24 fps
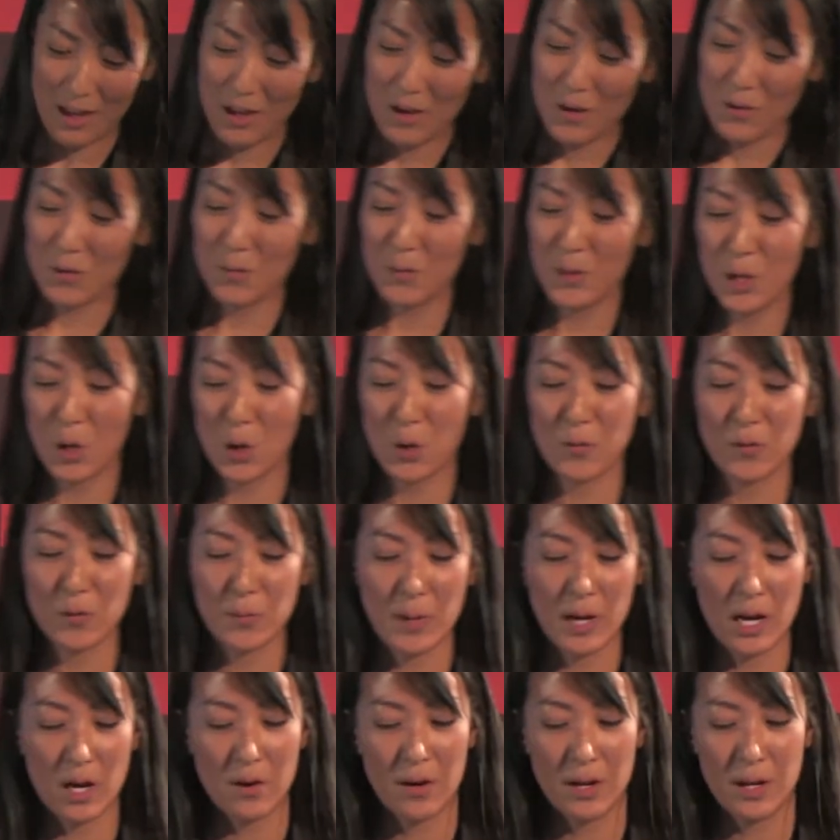from the
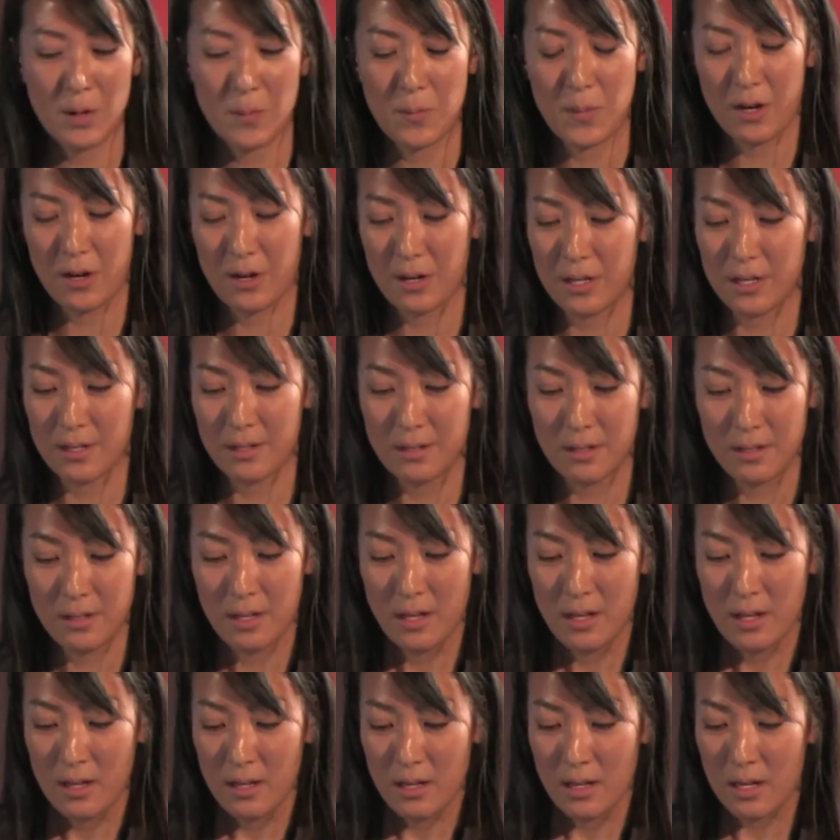overpowering American
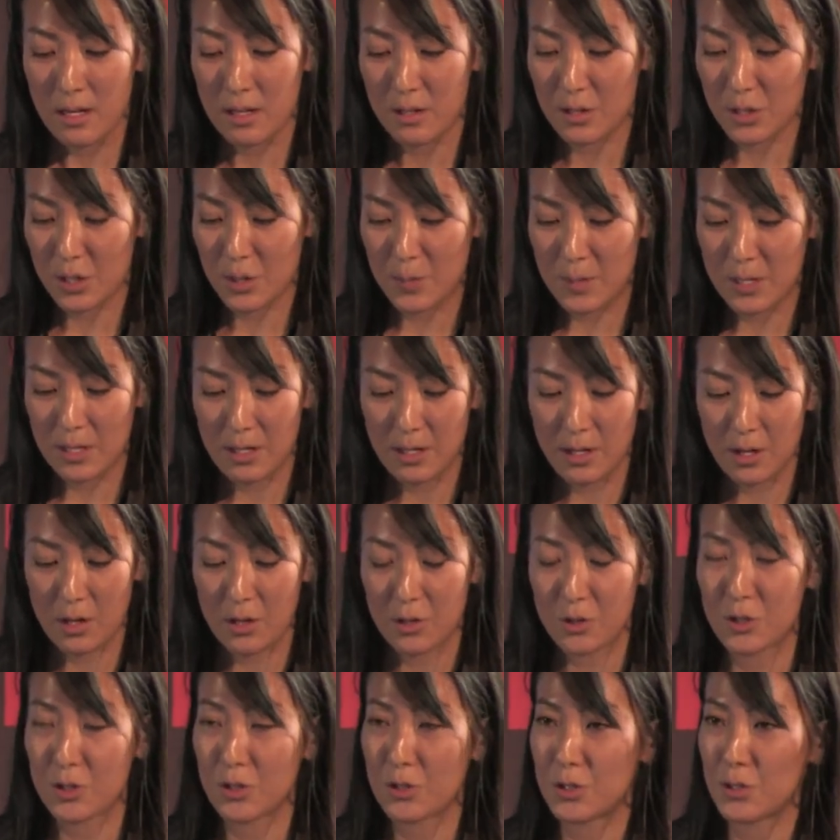English speaking
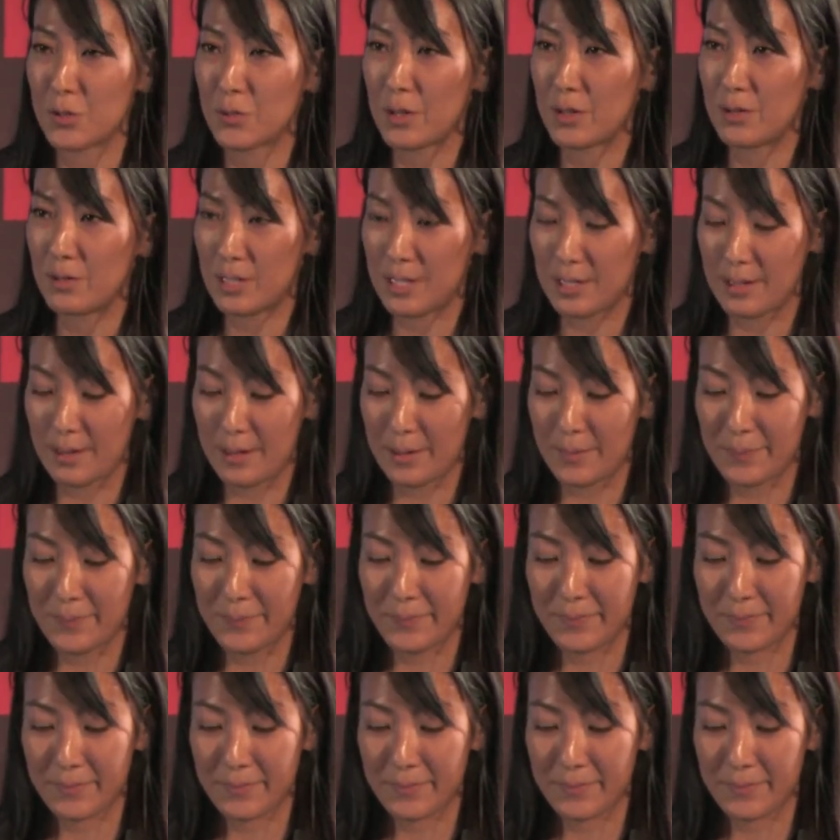culture surrounding them.